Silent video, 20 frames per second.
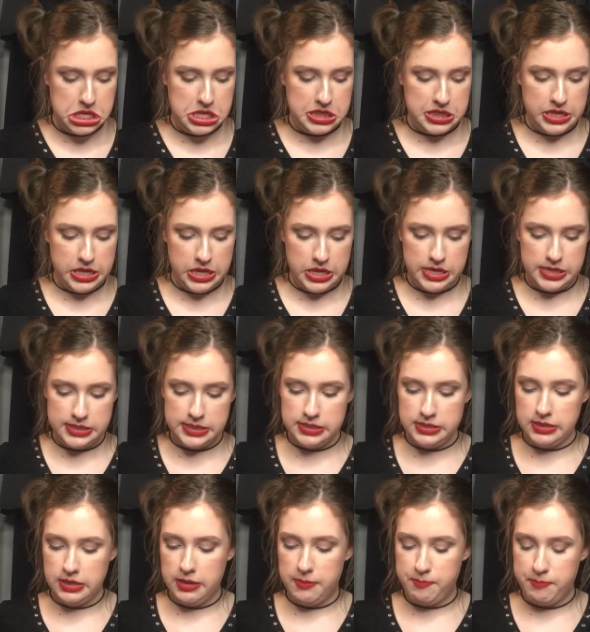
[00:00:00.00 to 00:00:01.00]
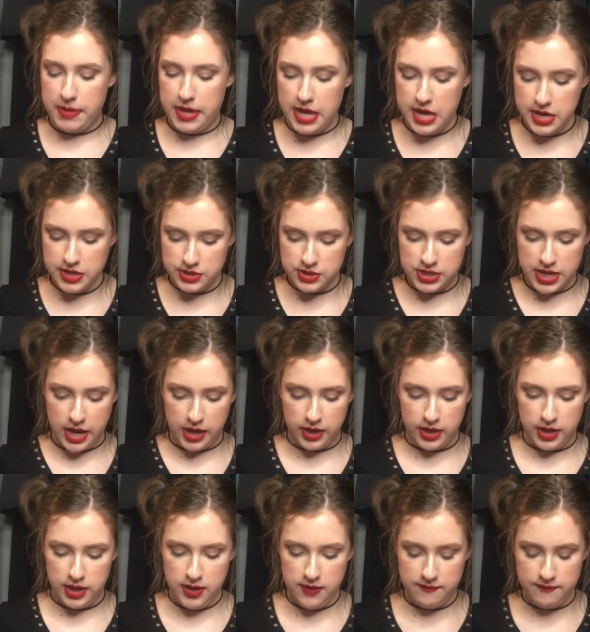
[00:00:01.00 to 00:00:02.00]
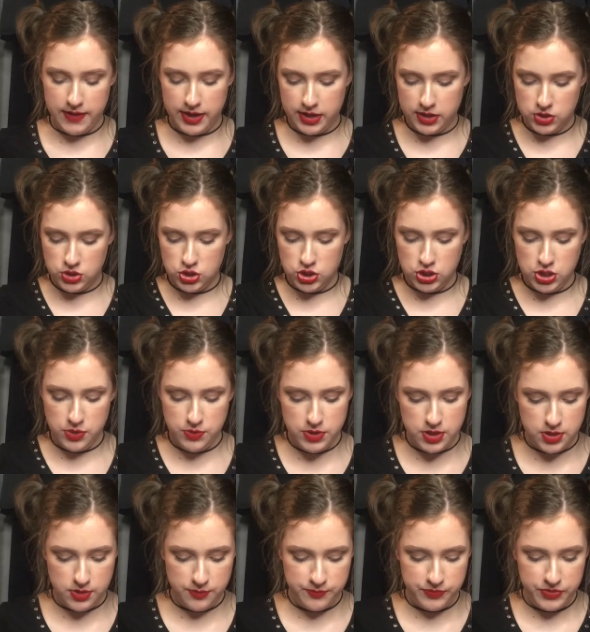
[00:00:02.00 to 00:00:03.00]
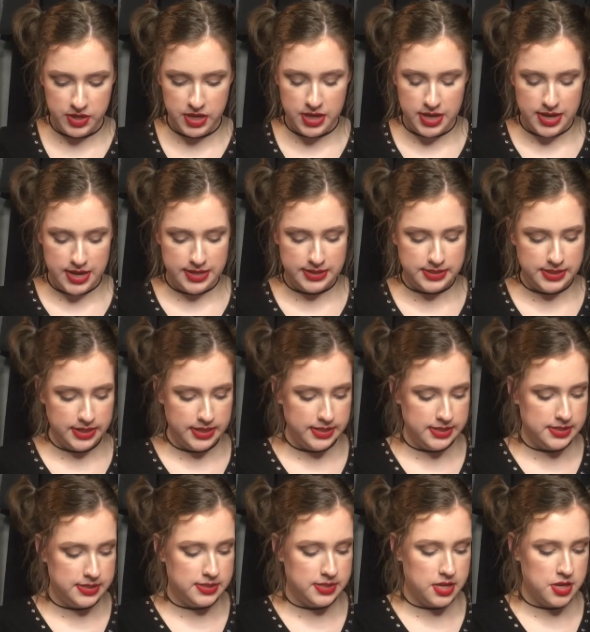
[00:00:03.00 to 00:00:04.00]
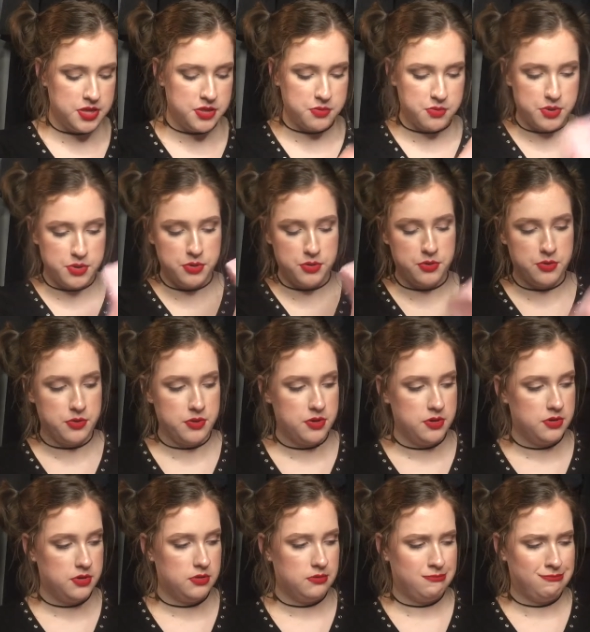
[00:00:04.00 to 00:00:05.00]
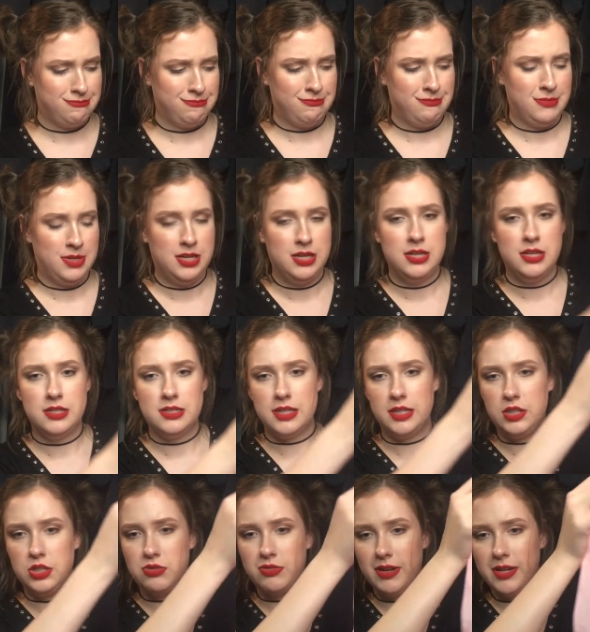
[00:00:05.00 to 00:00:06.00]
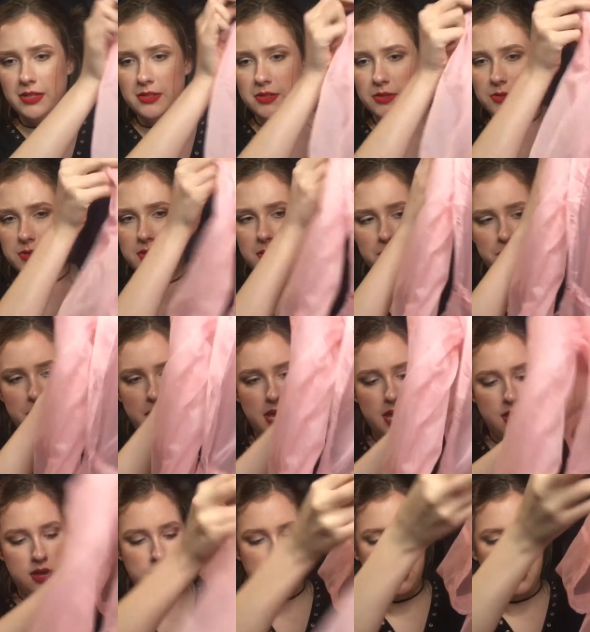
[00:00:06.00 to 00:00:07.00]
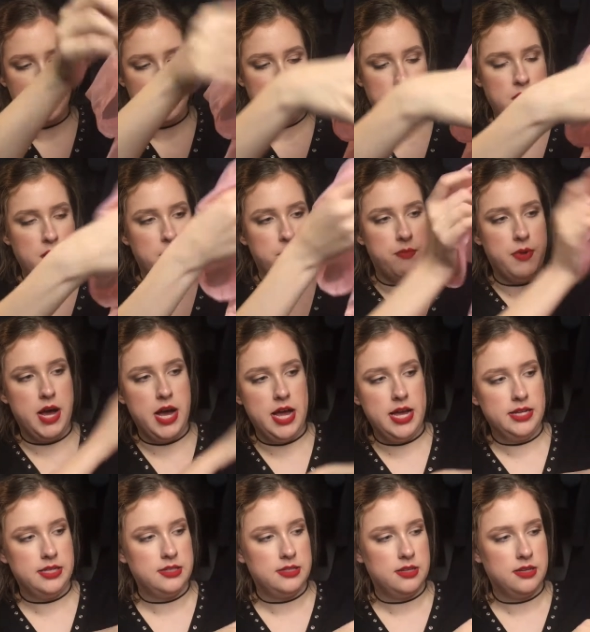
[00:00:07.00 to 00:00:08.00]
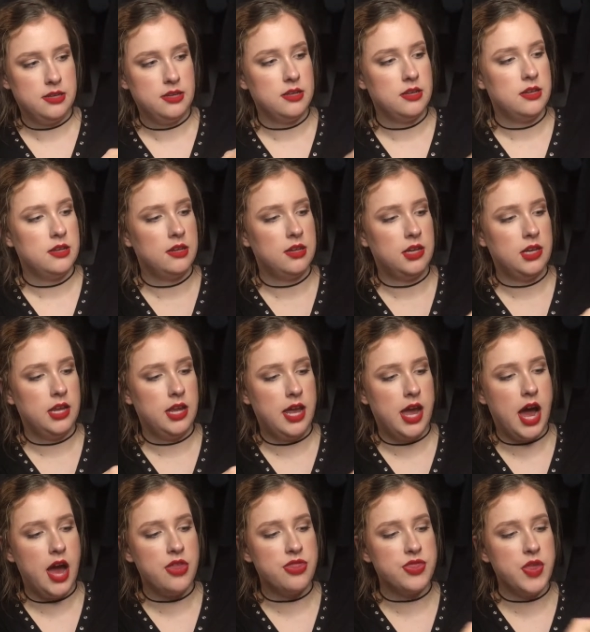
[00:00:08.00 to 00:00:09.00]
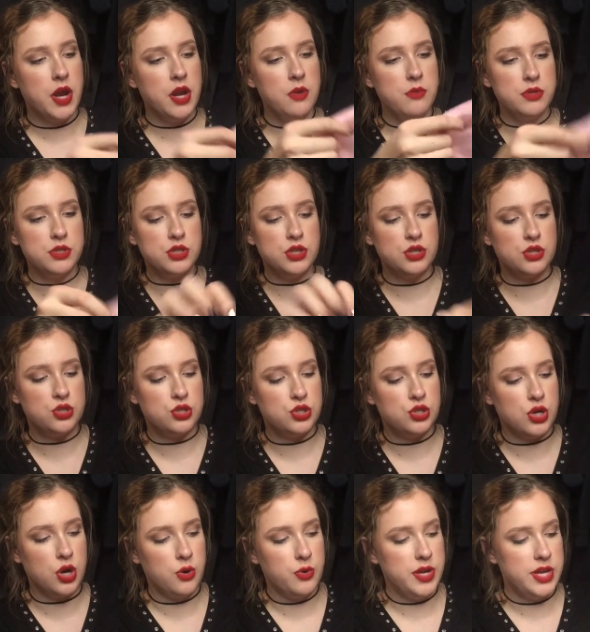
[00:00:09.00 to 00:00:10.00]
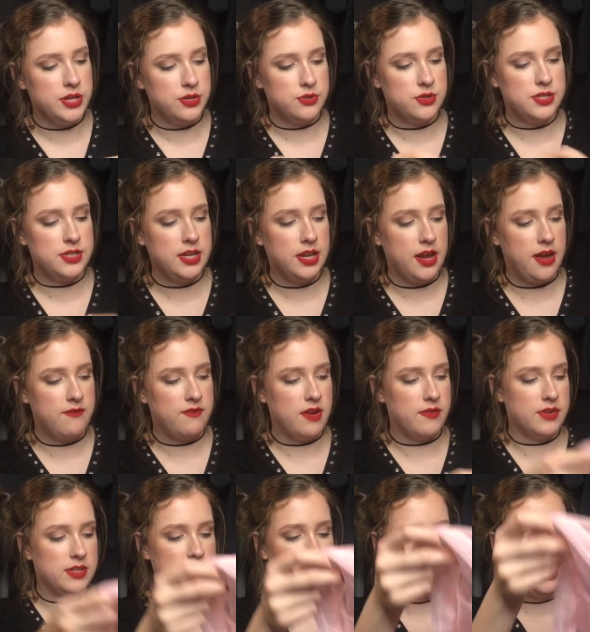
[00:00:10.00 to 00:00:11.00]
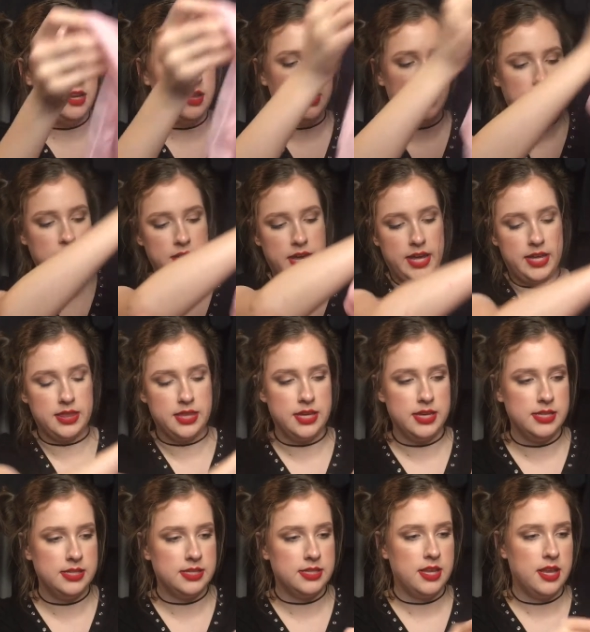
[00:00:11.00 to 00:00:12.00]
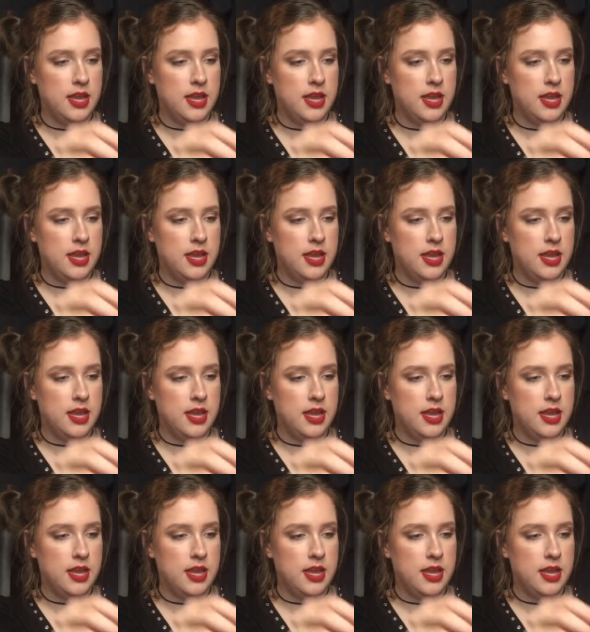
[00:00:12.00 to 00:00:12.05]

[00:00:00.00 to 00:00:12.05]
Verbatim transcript: this pink jacket, if I can show you. It's like a see-through, it's like translucent pink, but I thought it was just so interesting. I've never seen anything like this.